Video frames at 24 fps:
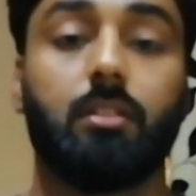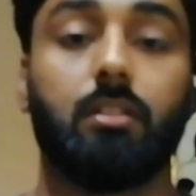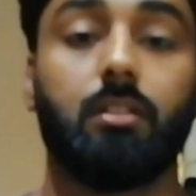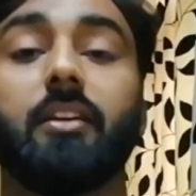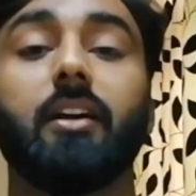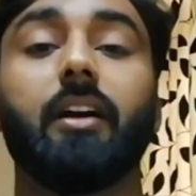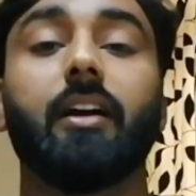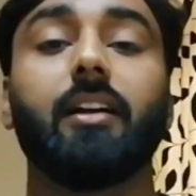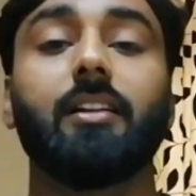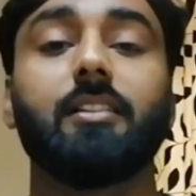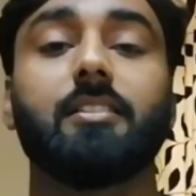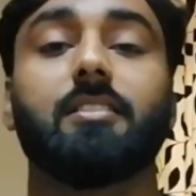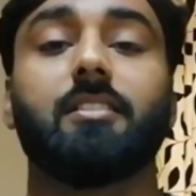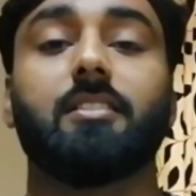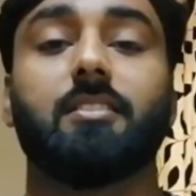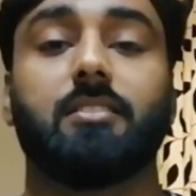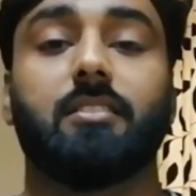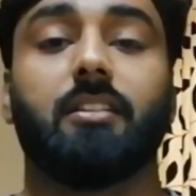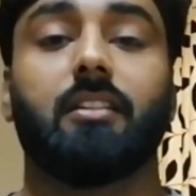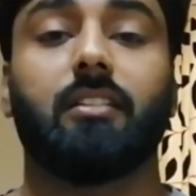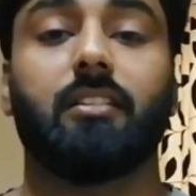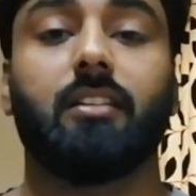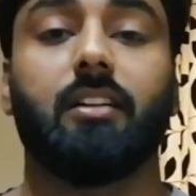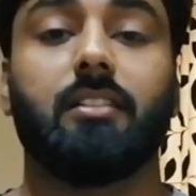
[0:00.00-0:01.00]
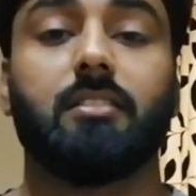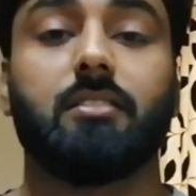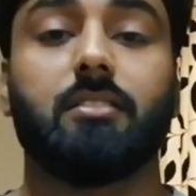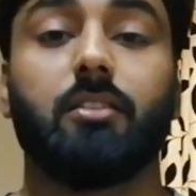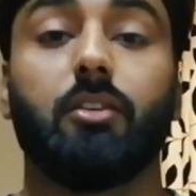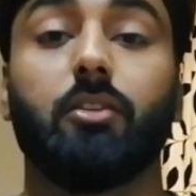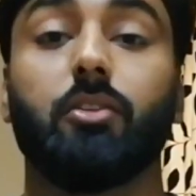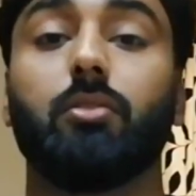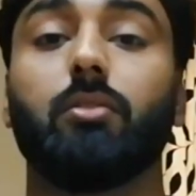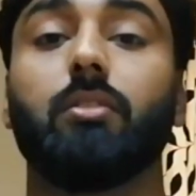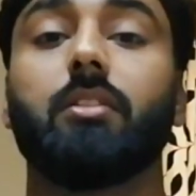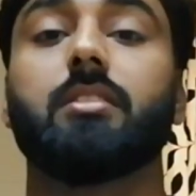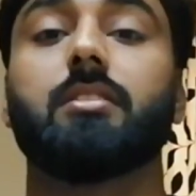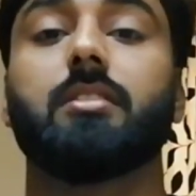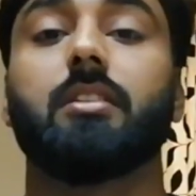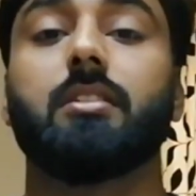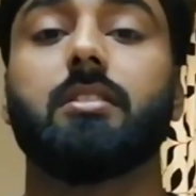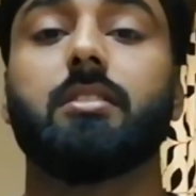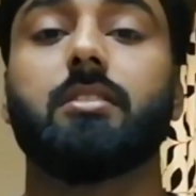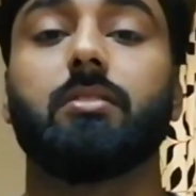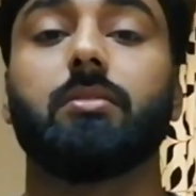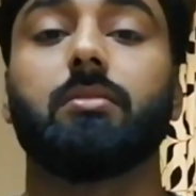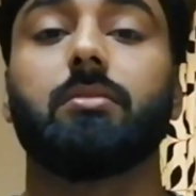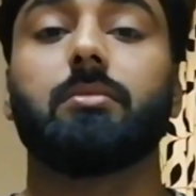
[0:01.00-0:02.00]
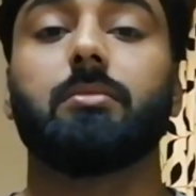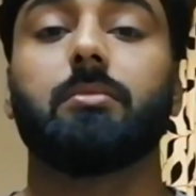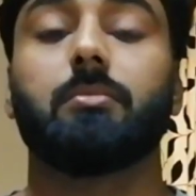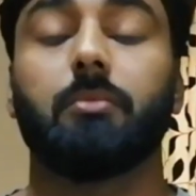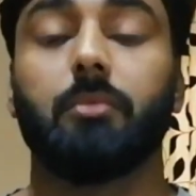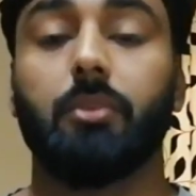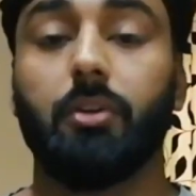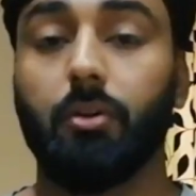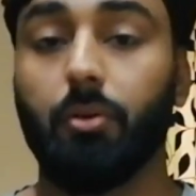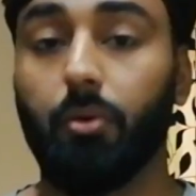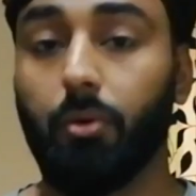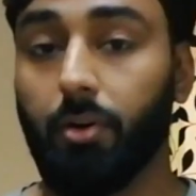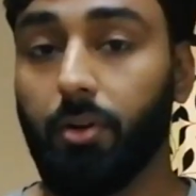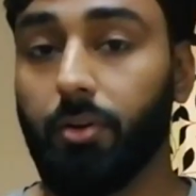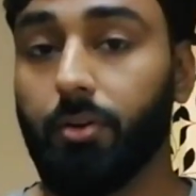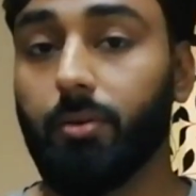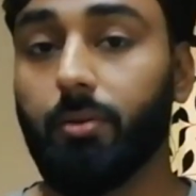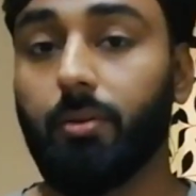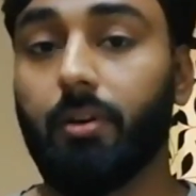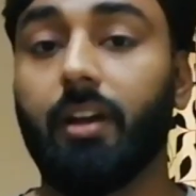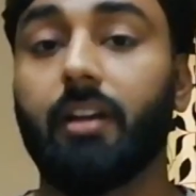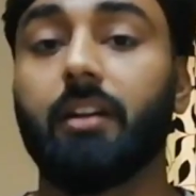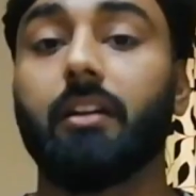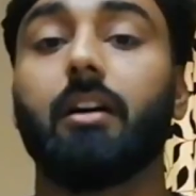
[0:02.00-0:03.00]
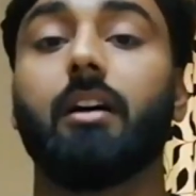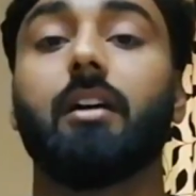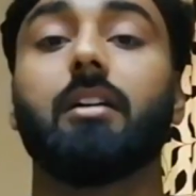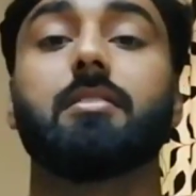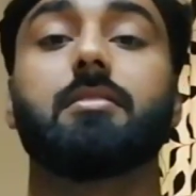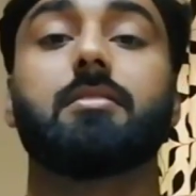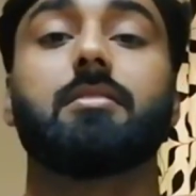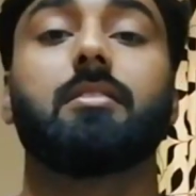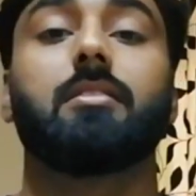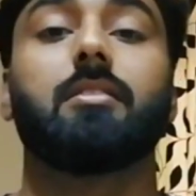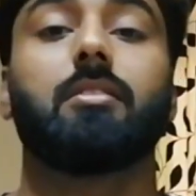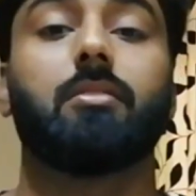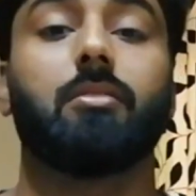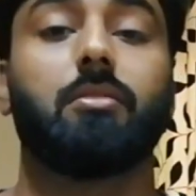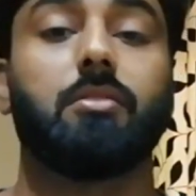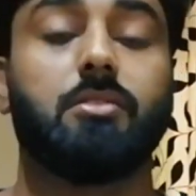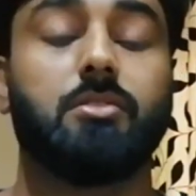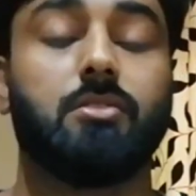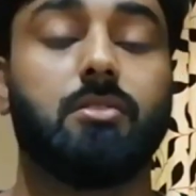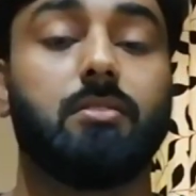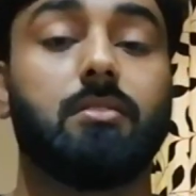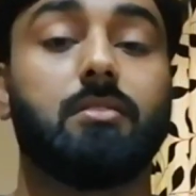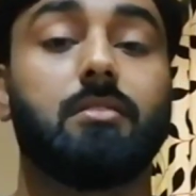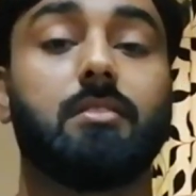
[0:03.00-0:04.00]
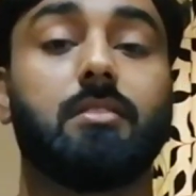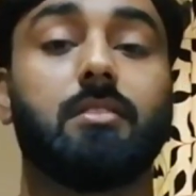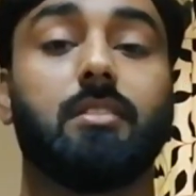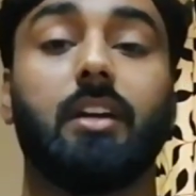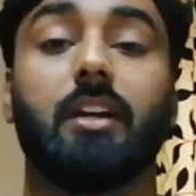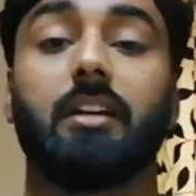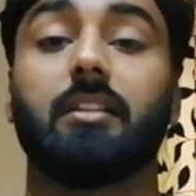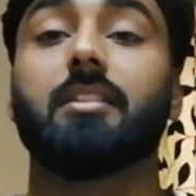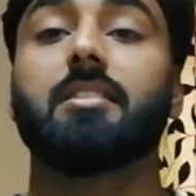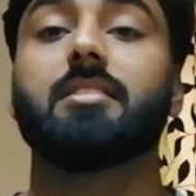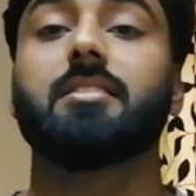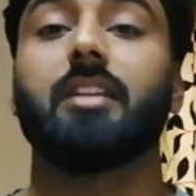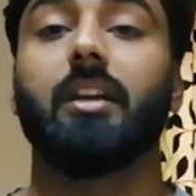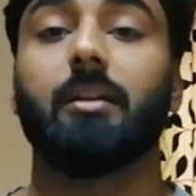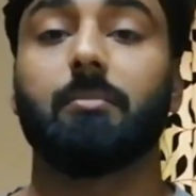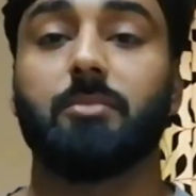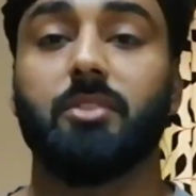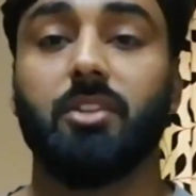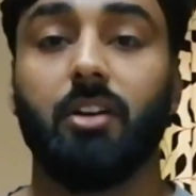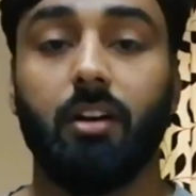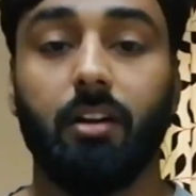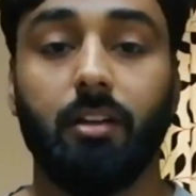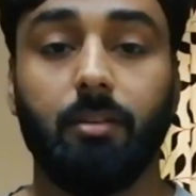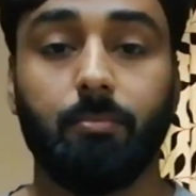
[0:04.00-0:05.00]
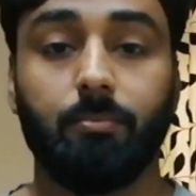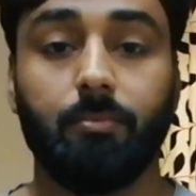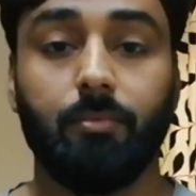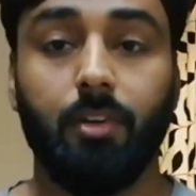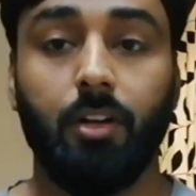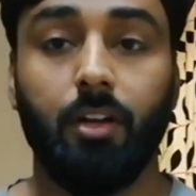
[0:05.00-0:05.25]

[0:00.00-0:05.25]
The IELTS listening test, you listen to the audio and answer the questions at the same time.